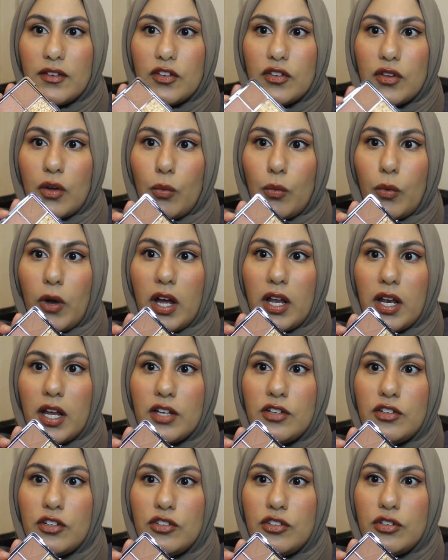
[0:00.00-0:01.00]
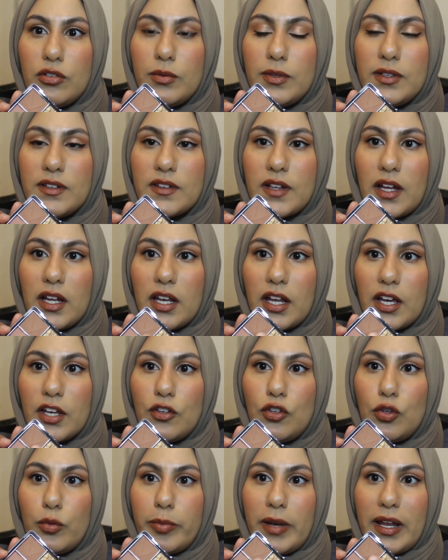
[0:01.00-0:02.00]
so what I like to do is I like
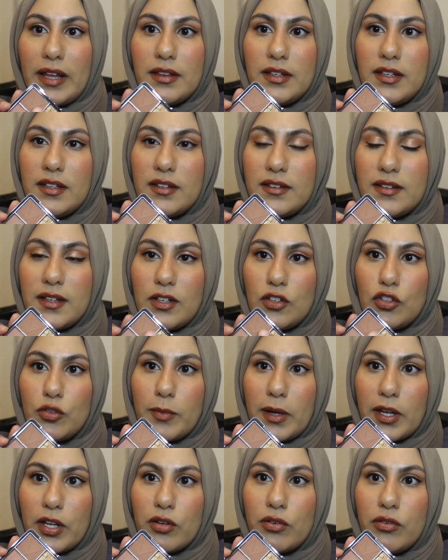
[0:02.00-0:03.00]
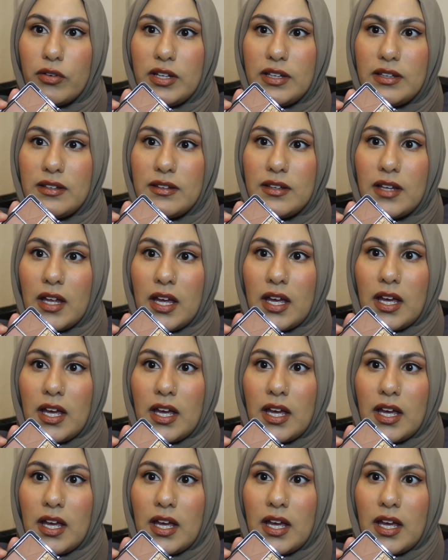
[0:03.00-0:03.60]
to blend these into my crease,